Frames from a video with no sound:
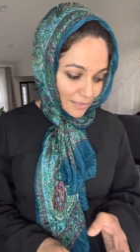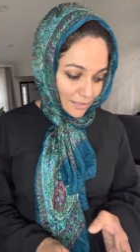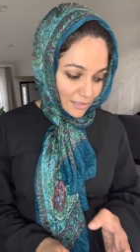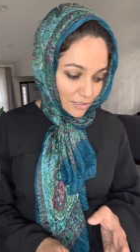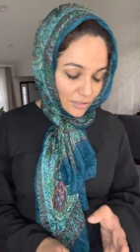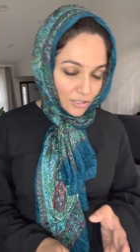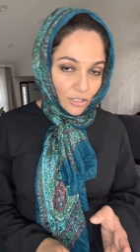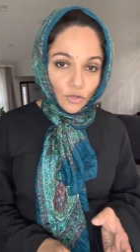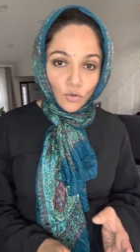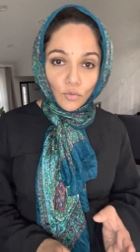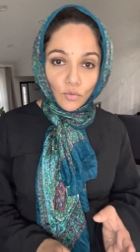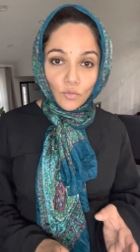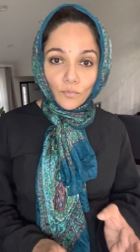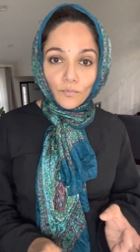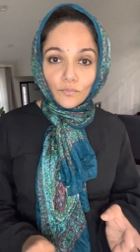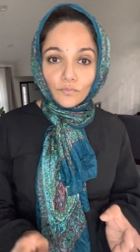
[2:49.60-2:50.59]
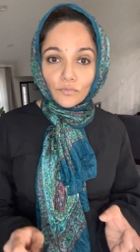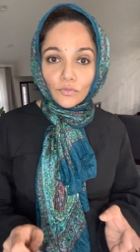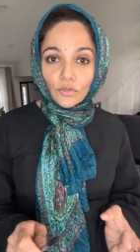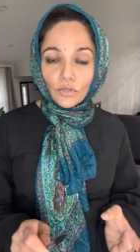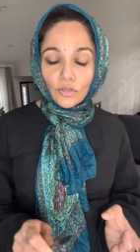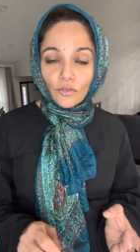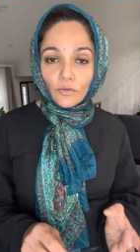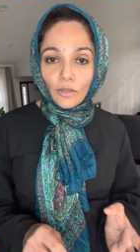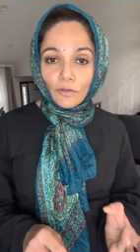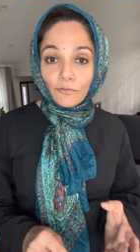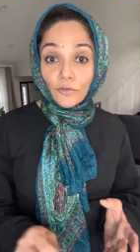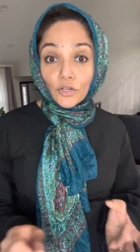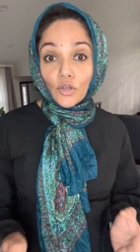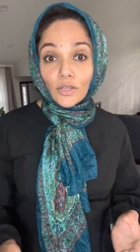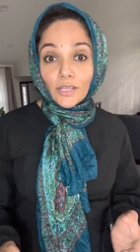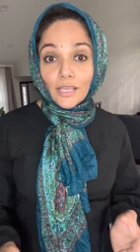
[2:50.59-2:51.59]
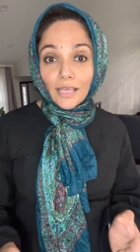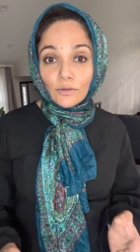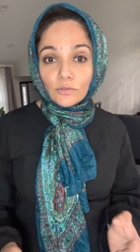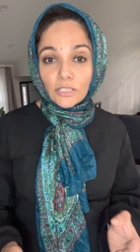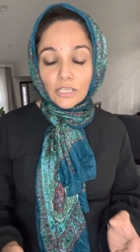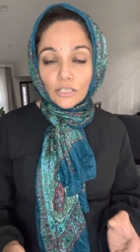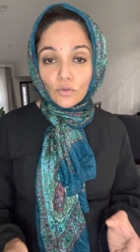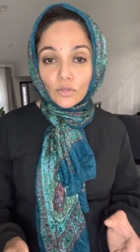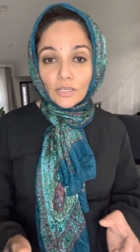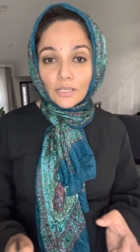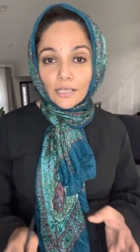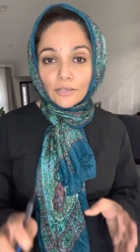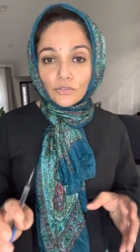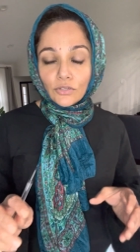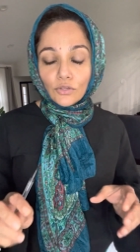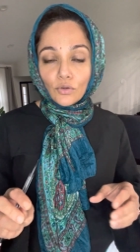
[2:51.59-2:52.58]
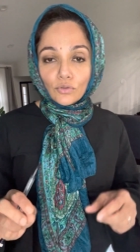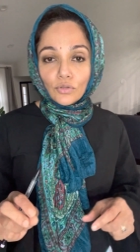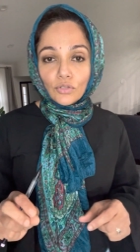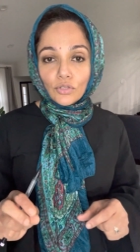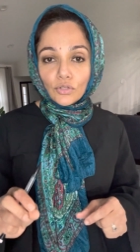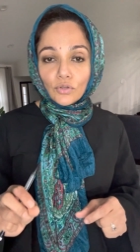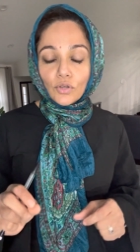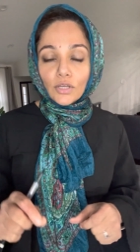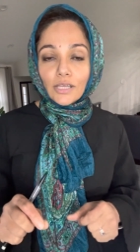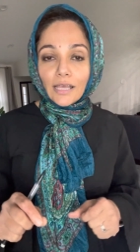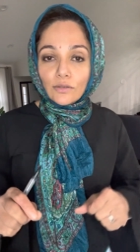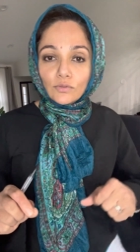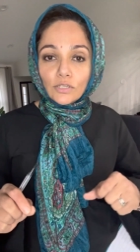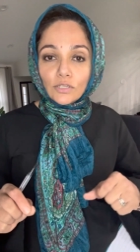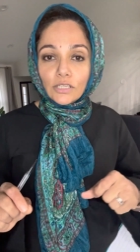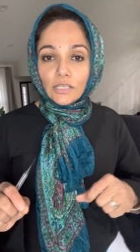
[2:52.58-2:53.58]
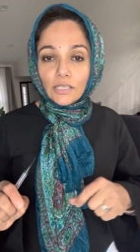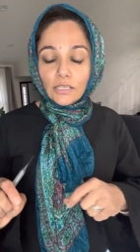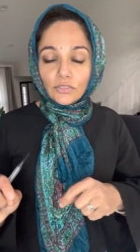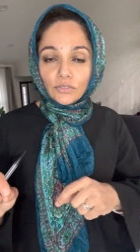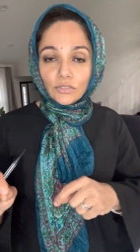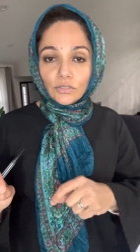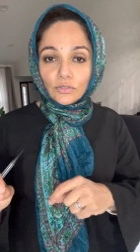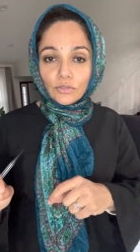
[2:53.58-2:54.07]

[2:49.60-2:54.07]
So for Cook County, you can actually go to the Cook County's